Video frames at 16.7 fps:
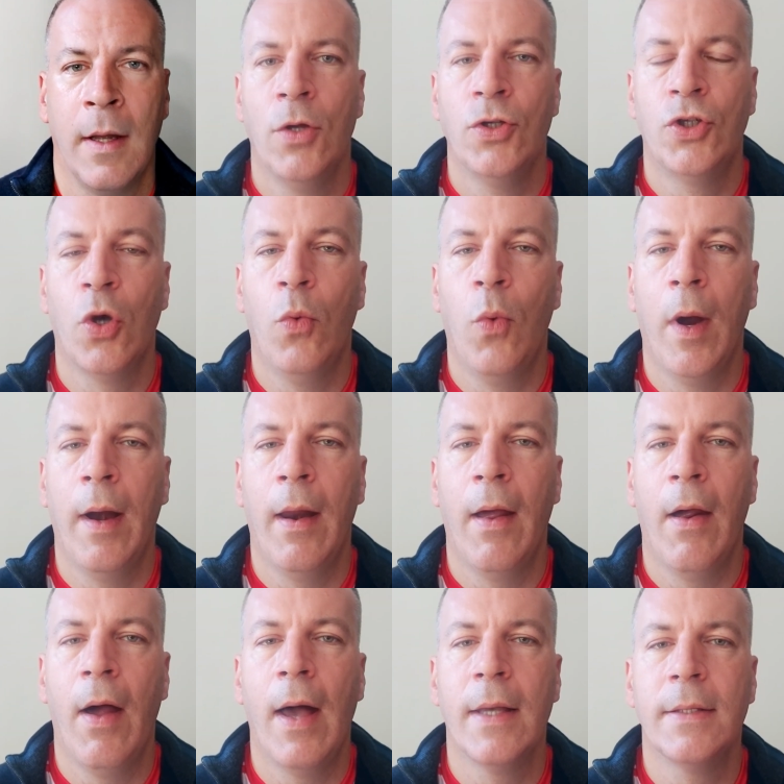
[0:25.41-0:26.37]
So
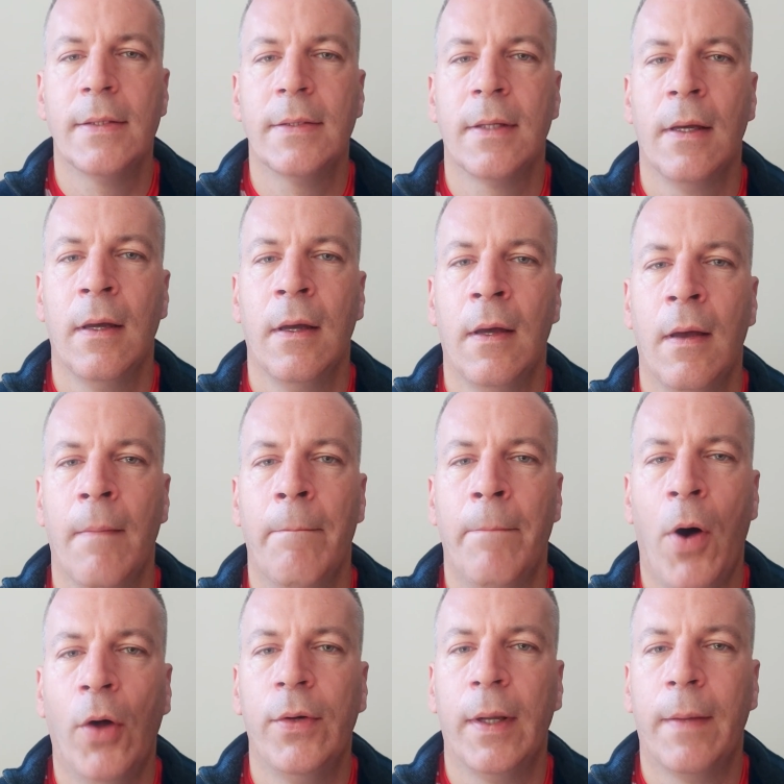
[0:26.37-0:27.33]
whereas
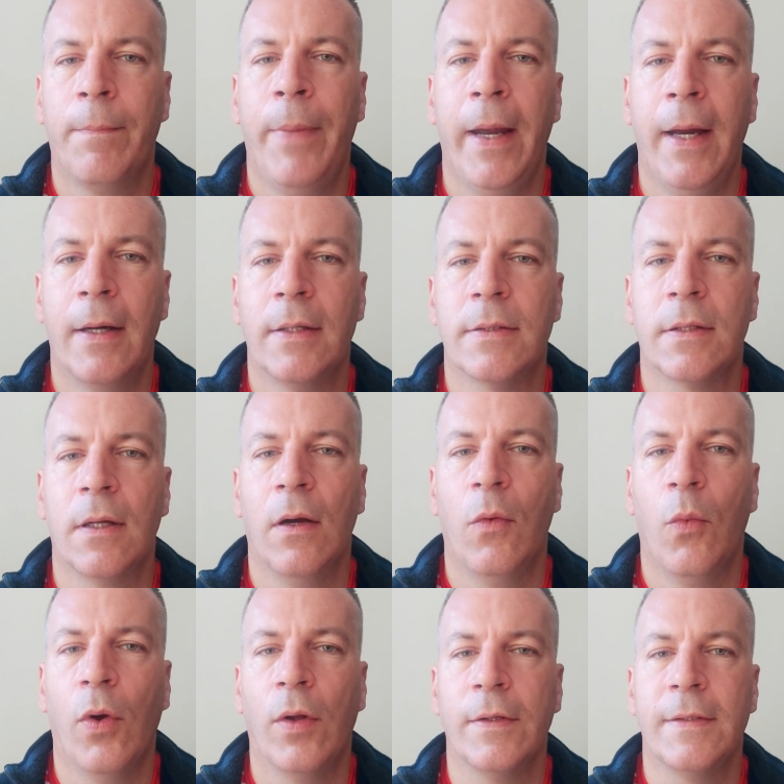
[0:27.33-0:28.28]
Padraig Pearse
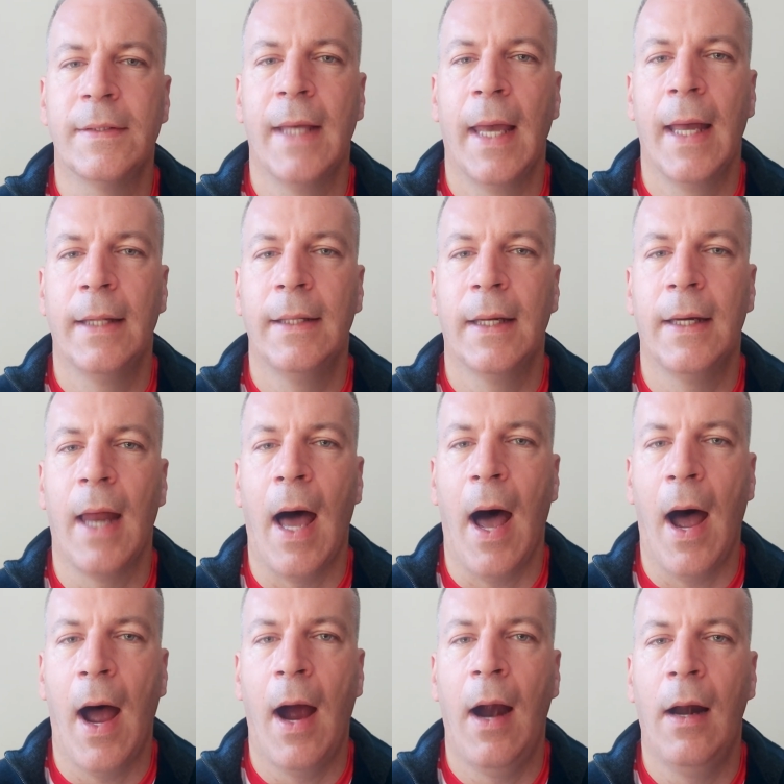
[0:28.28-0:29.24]
once said that
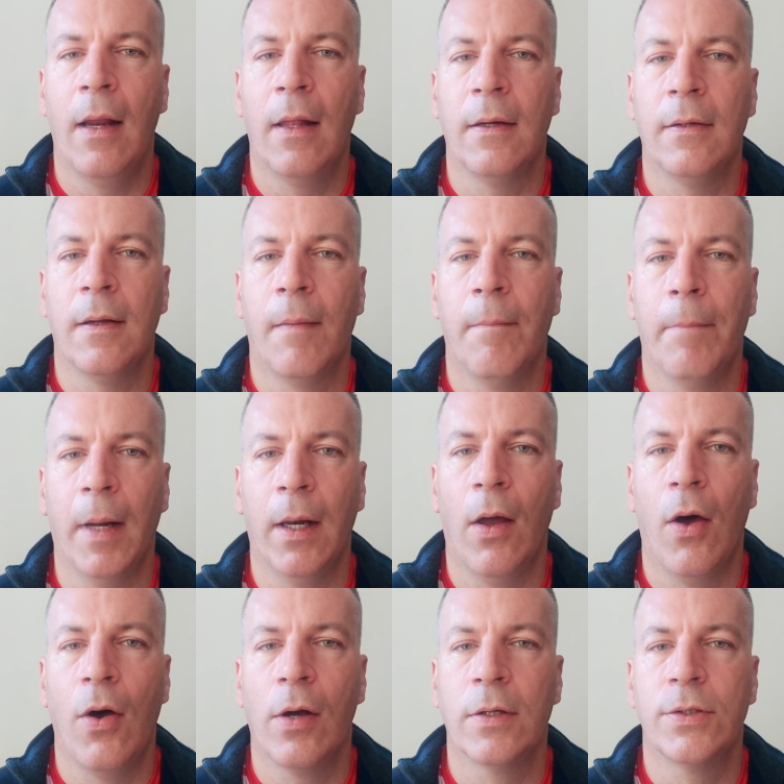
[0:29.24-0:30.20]
Ireland
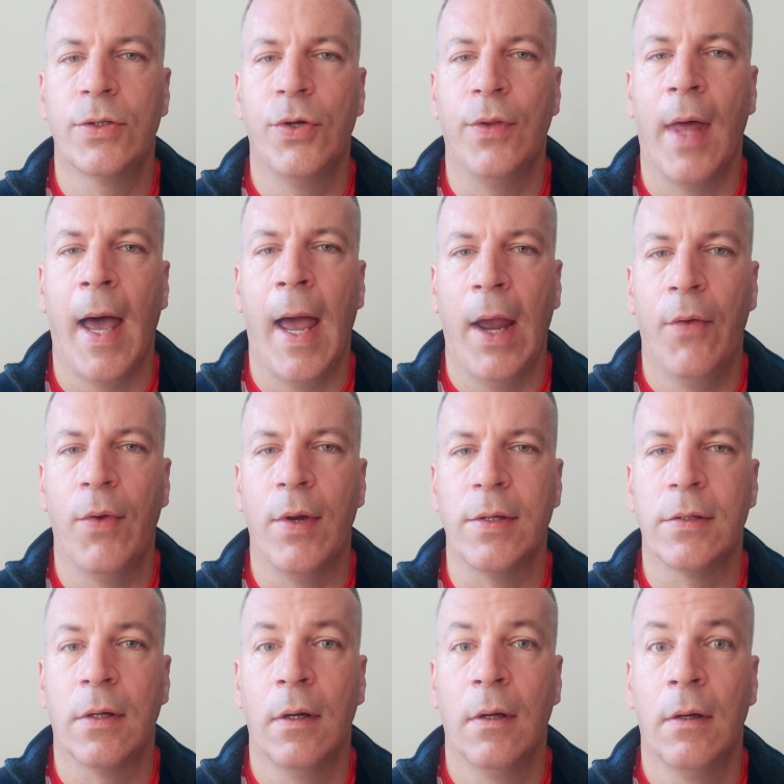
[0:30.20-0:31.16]
belongs to the
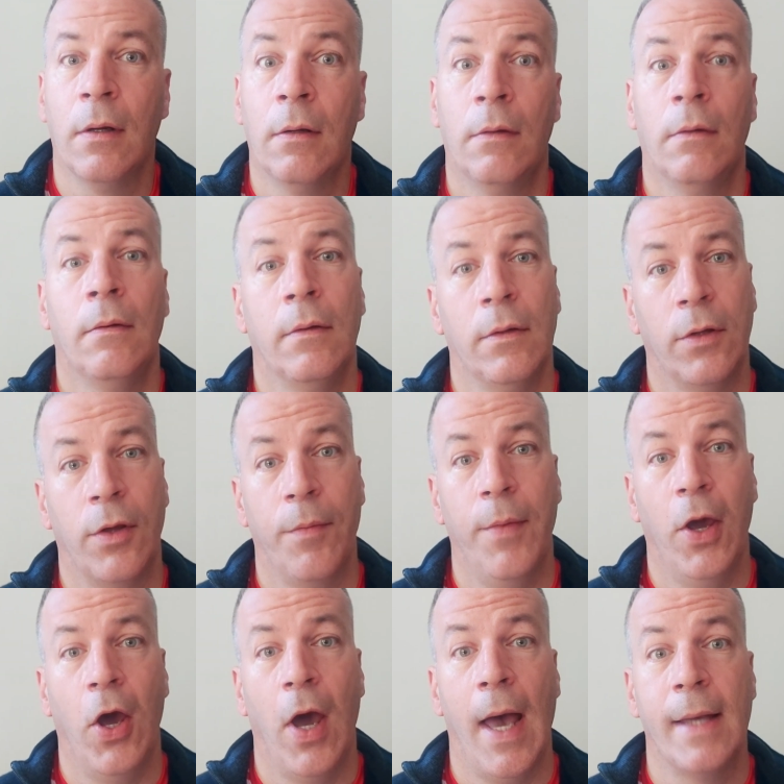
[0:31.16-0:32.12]
Irish, you
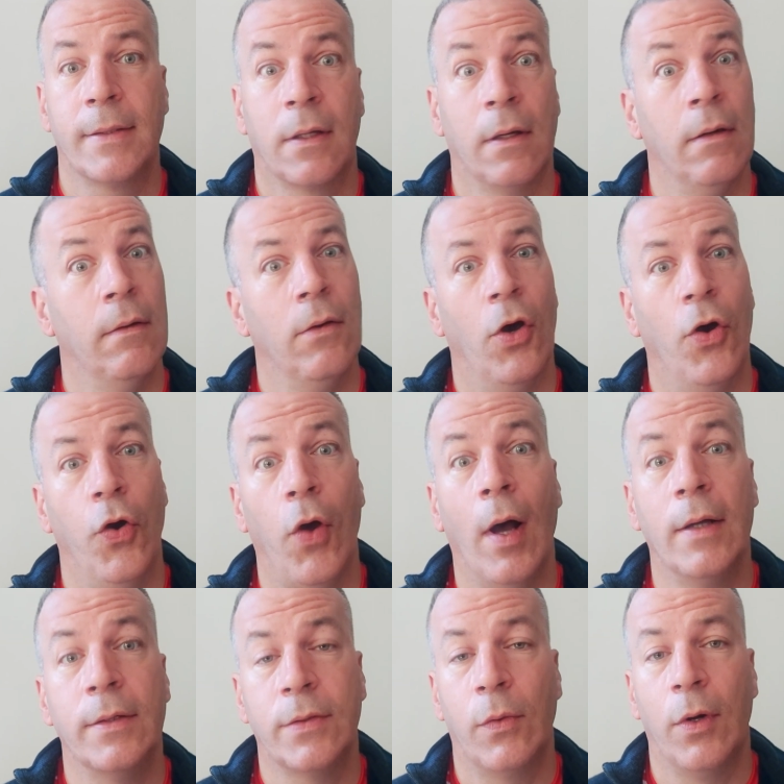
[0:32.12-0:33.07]
may ask, who
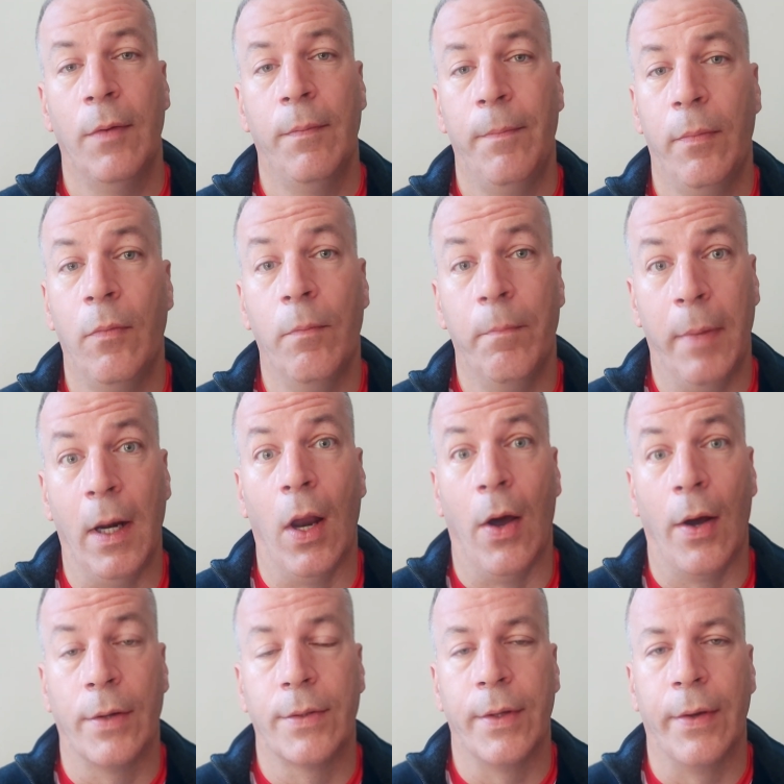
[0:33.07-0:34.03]
else would it
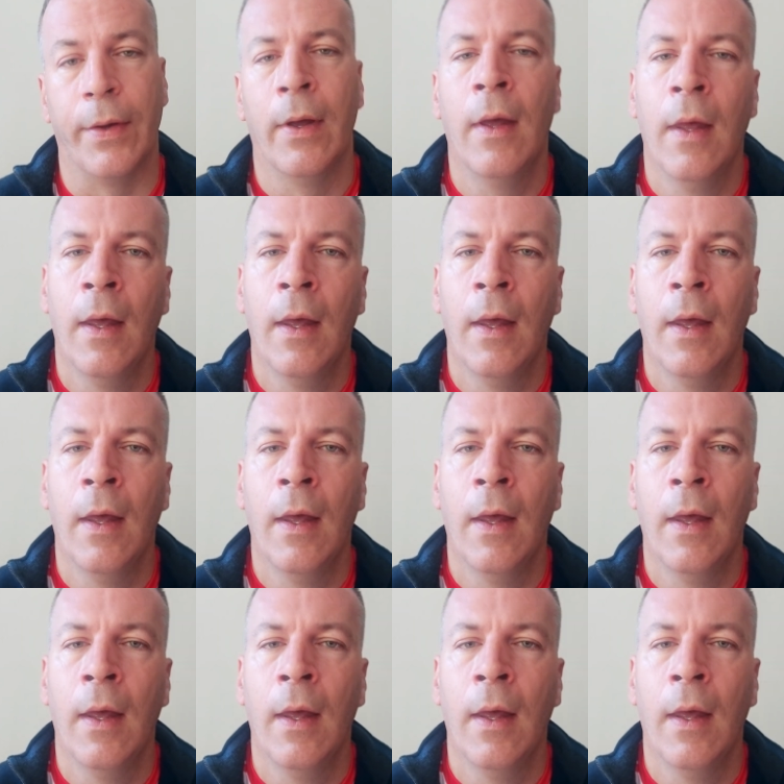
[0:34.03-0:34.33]
belong to?